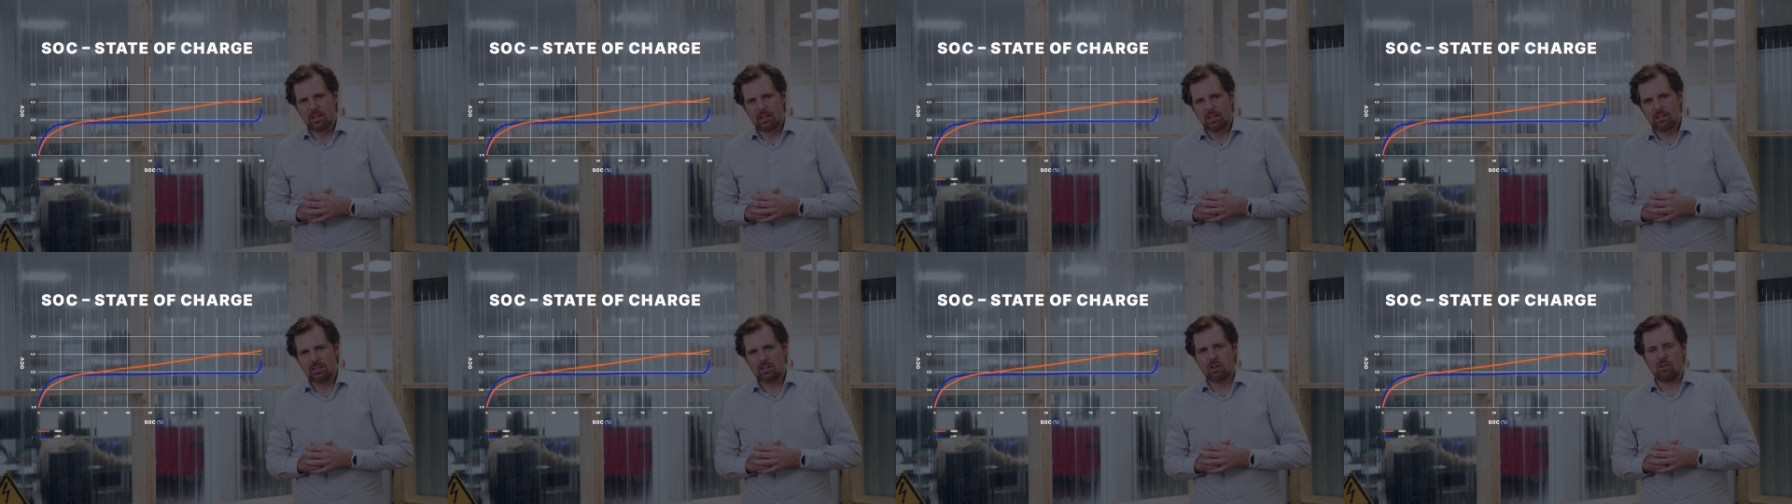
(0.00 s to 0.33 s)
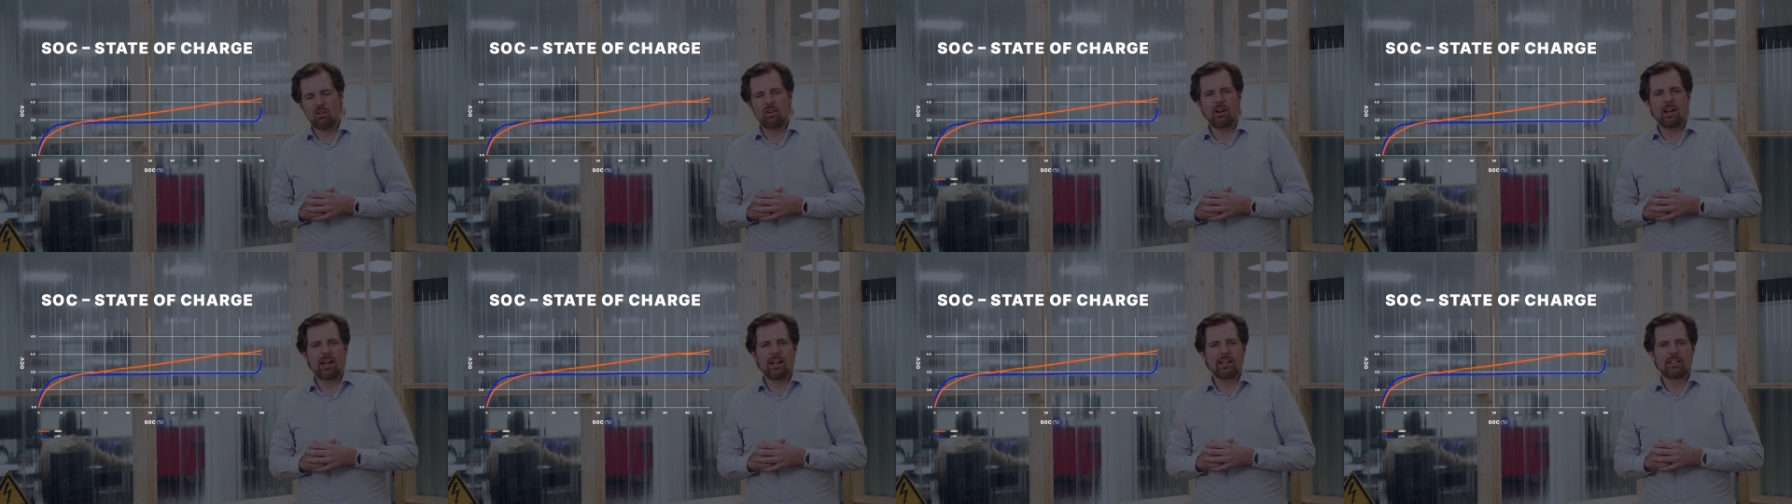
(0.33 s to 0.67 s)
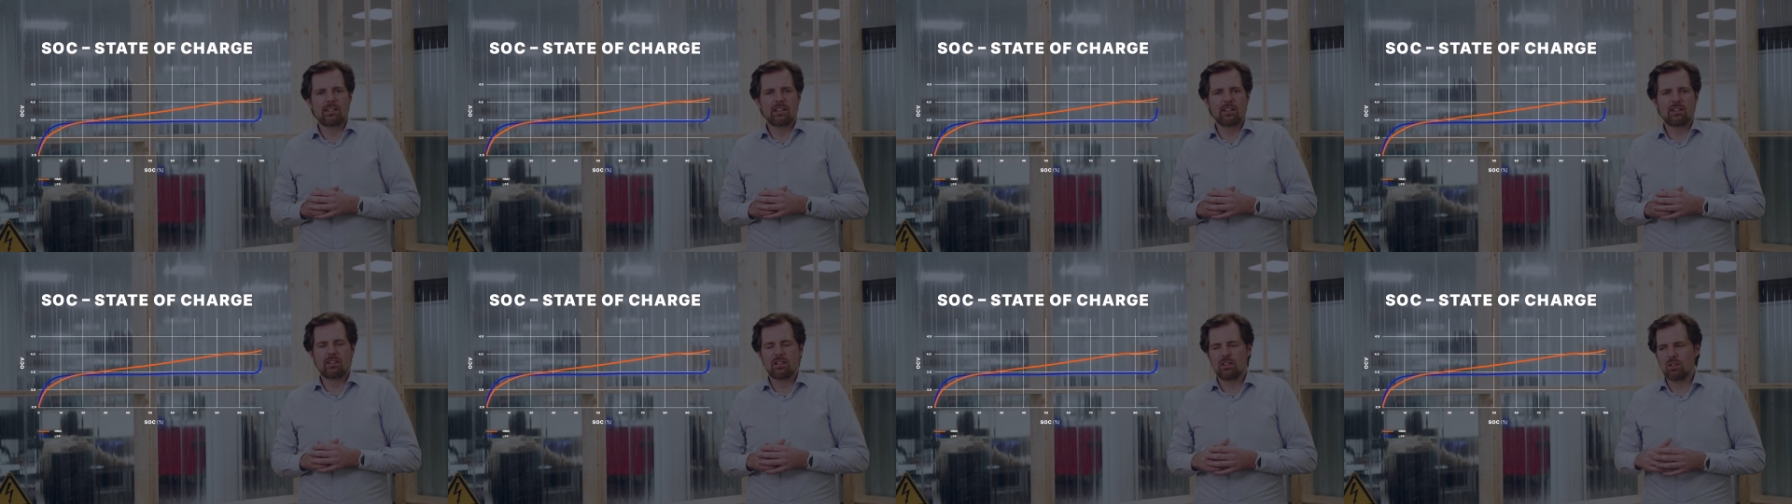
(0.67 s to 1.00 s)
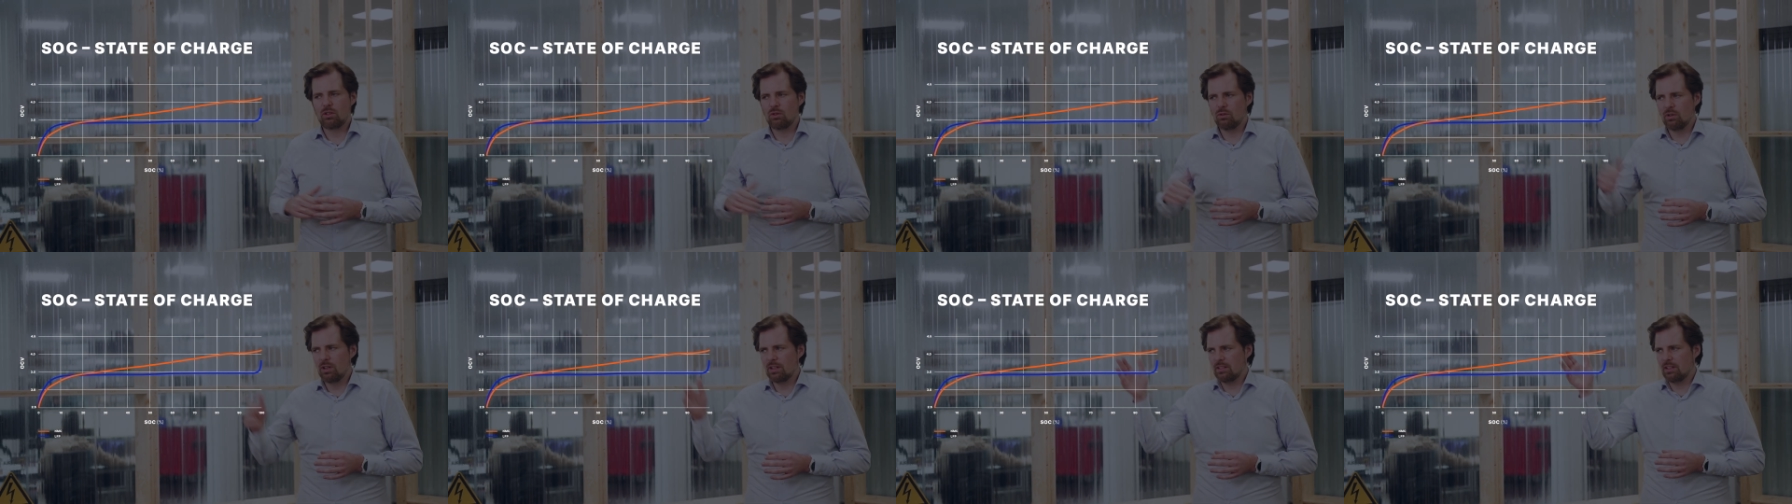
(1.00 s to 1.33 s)
is correlated
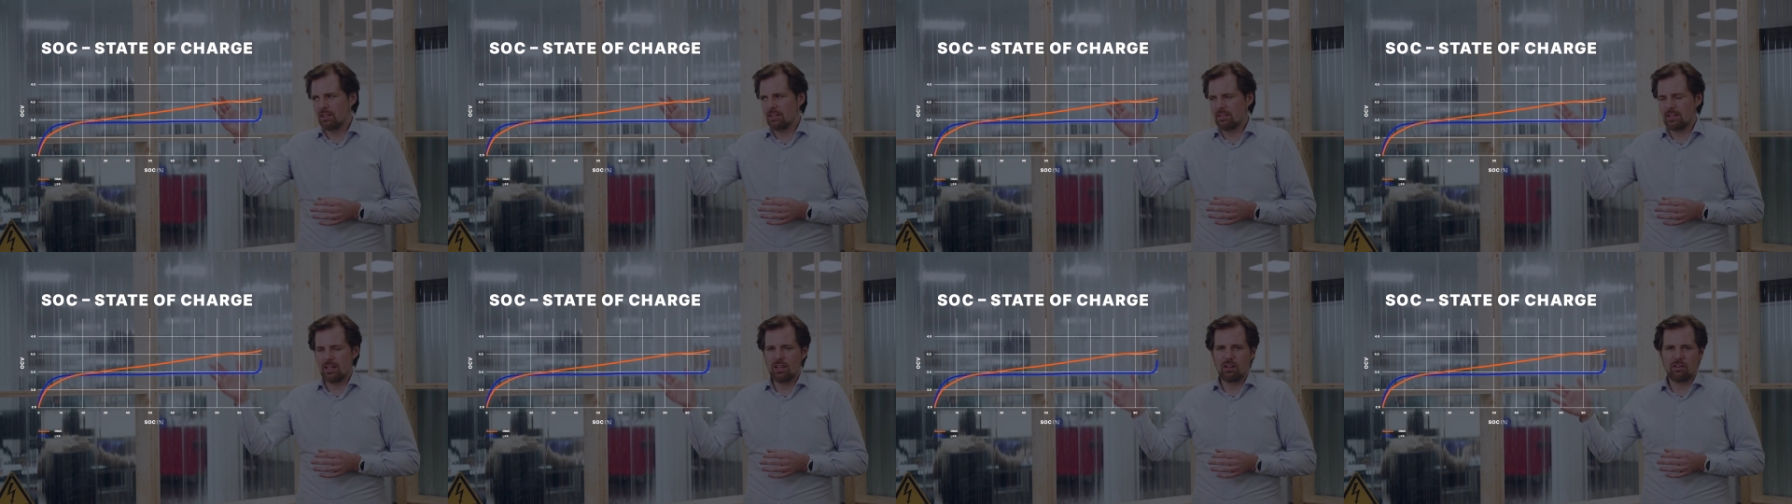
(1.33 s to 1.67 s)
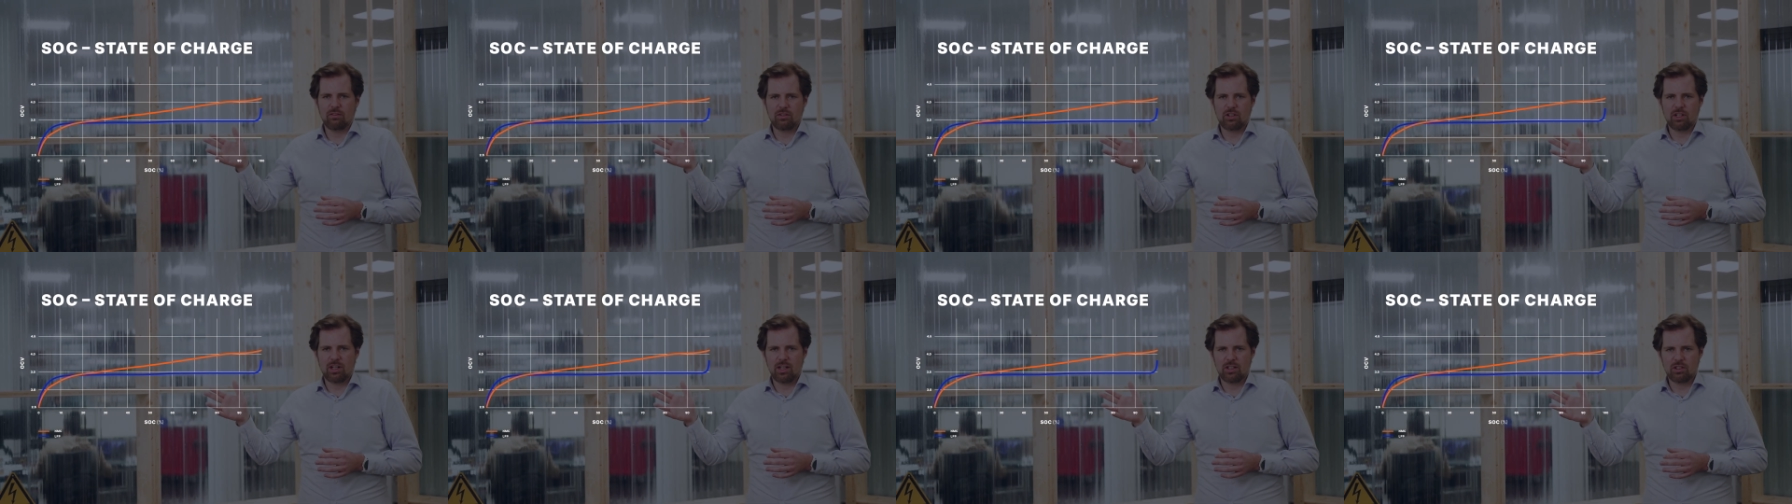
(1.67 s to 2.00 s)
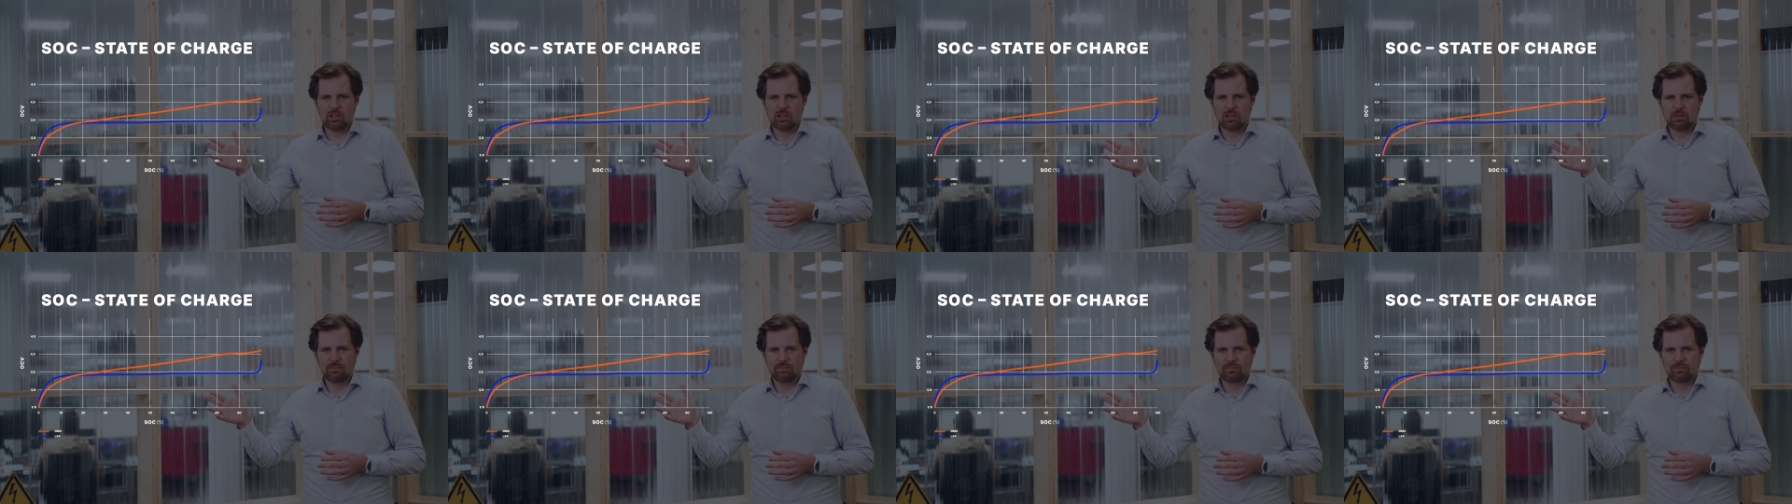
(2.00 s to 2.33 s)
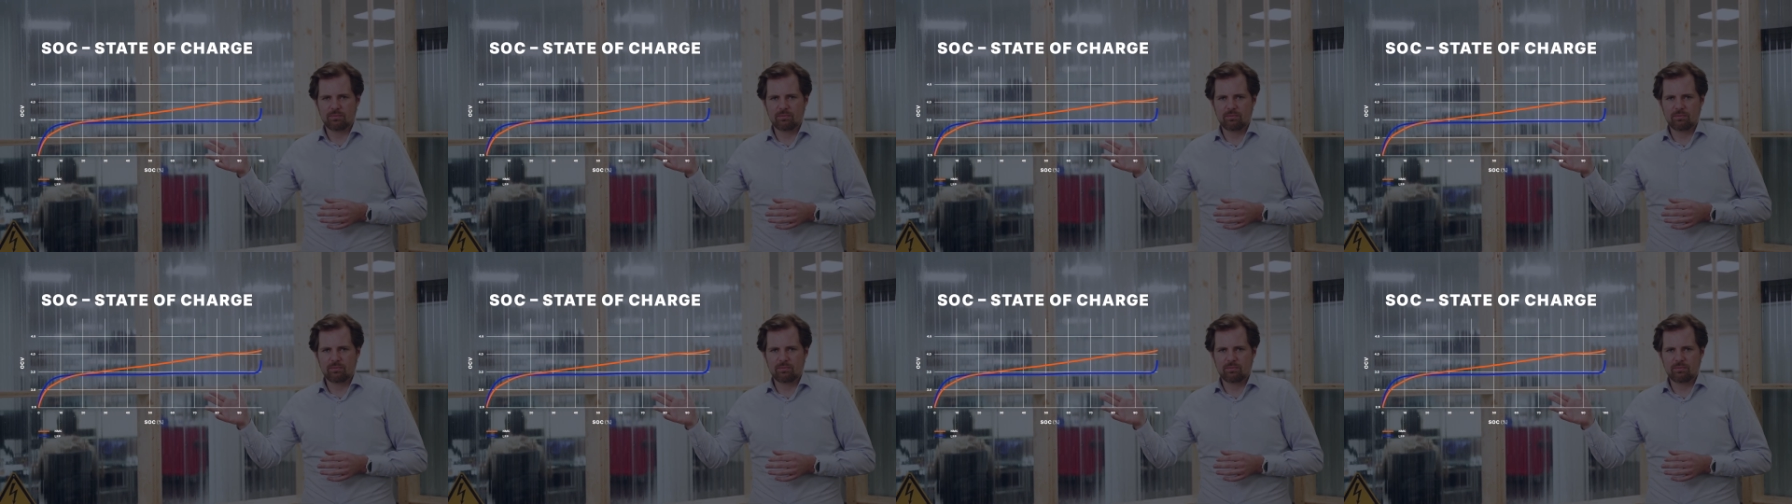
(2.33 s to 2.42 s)
to its state of charge.